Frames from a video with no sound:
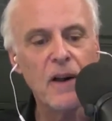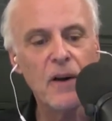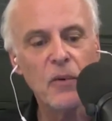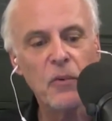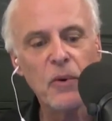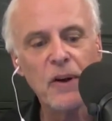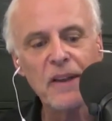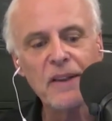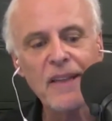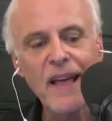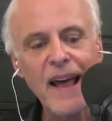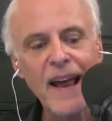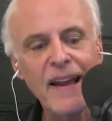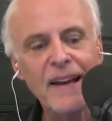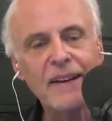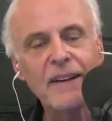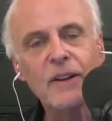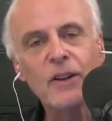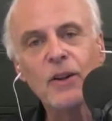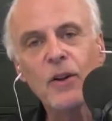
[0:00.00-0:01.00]
with a
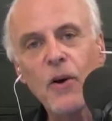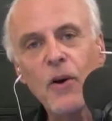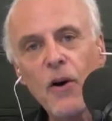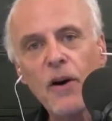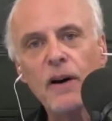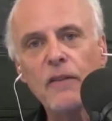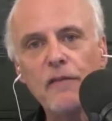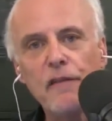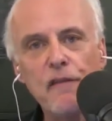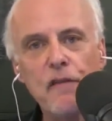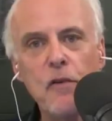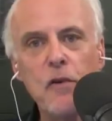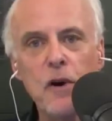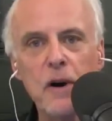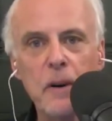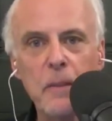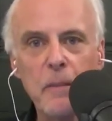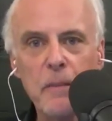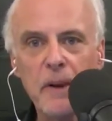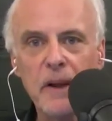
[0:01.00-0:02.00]

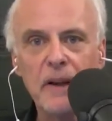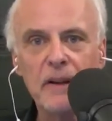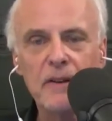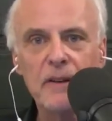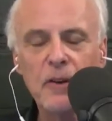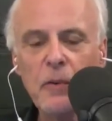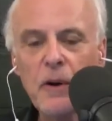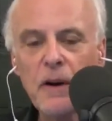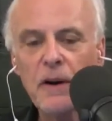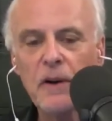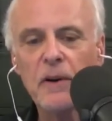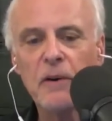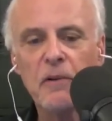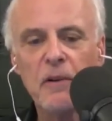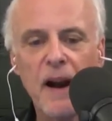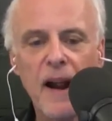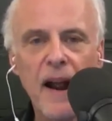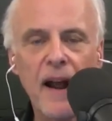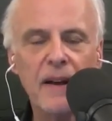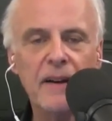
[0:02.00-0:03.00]
long-form Twitter
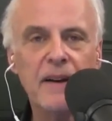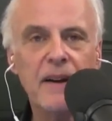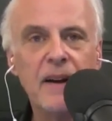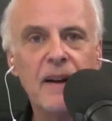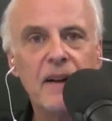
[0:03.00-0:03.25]
rant